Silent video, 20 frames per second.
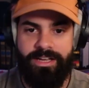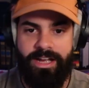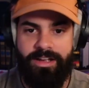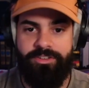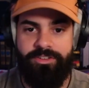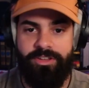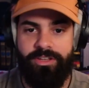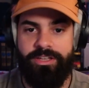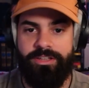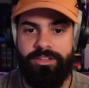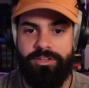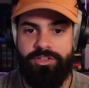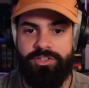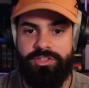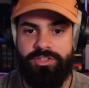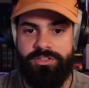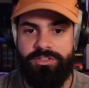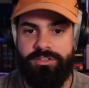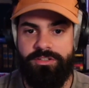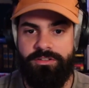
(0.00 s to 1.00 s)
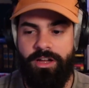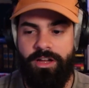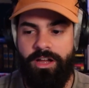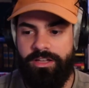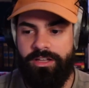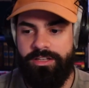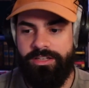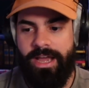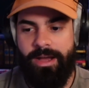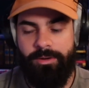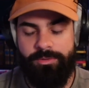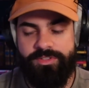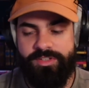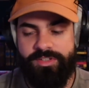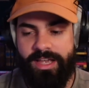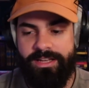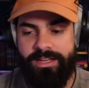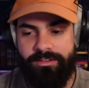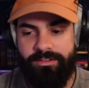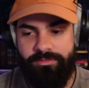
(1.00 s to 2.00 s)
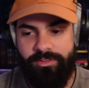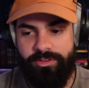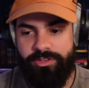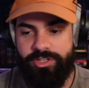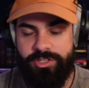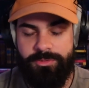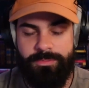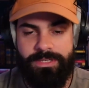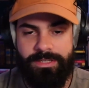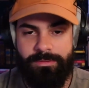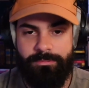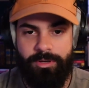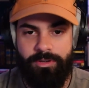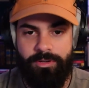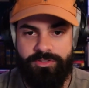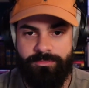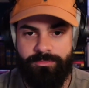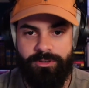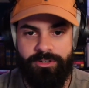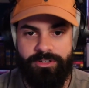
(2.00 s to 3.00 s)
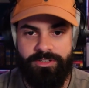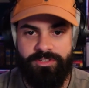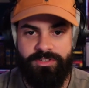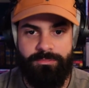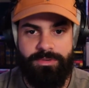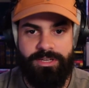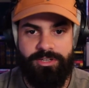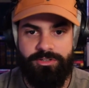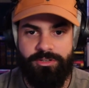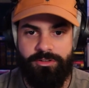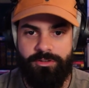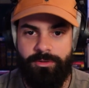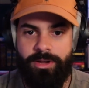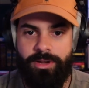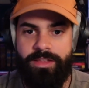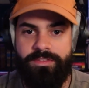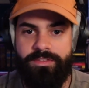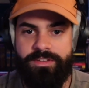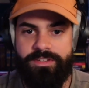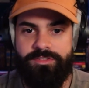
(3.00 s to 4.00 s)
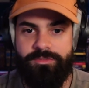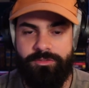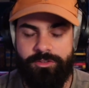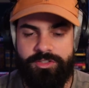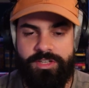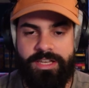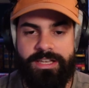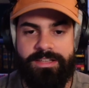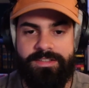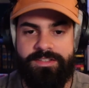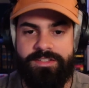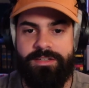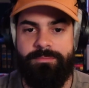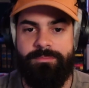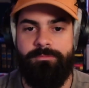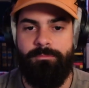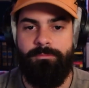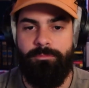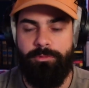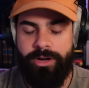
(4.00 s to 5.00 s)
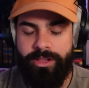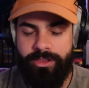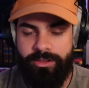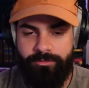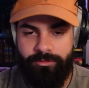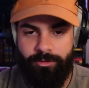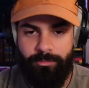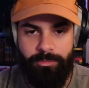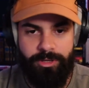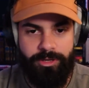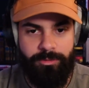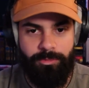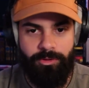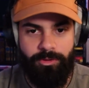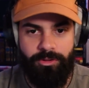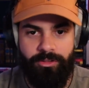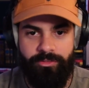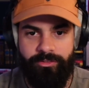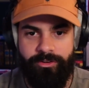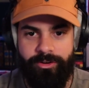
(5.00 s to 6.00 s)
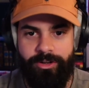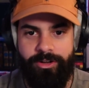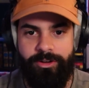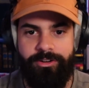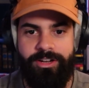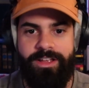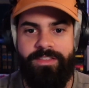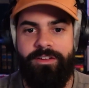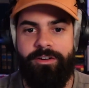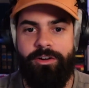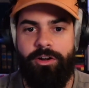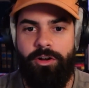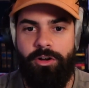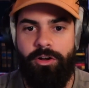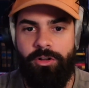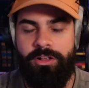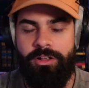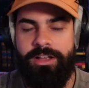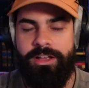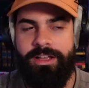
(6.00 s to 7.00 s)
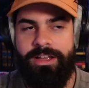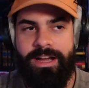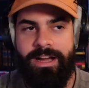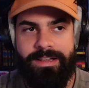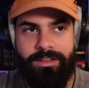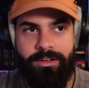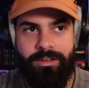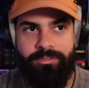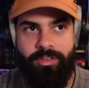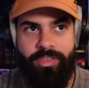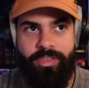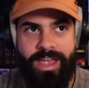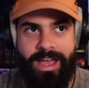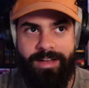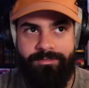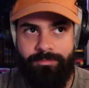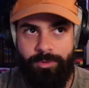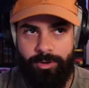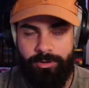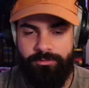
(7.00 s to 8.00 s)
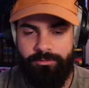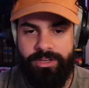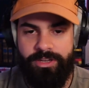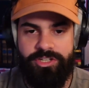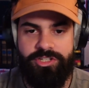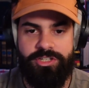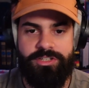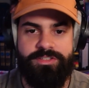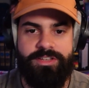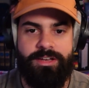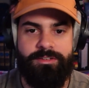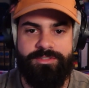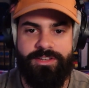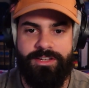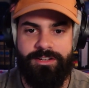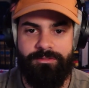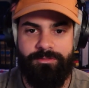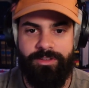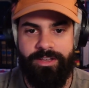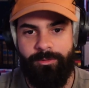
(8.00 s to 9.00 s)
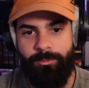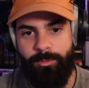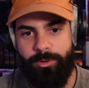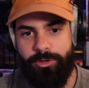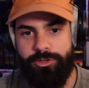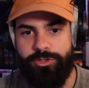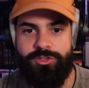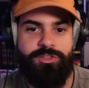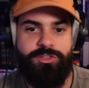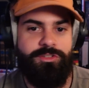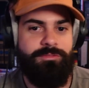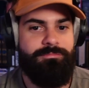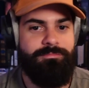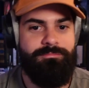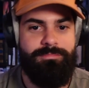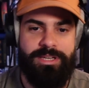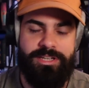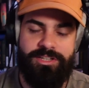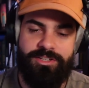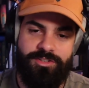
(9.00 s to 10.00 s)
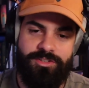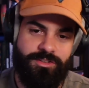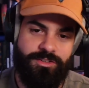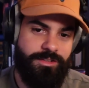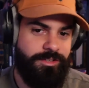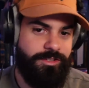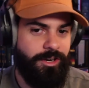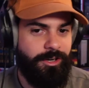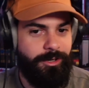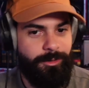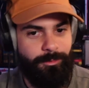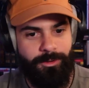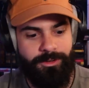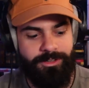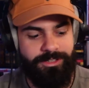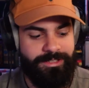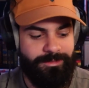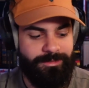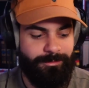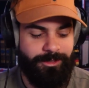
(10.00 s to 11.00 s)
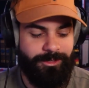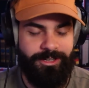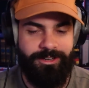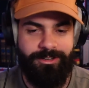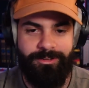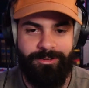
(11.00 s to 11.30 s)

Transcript: I feel like there's outside of there just being Balsamon as a major threat, these Forsaken seem really formidable on their own, and they're all. I love that they have motivations outside of like we're just minions of the Dark One, and we're here to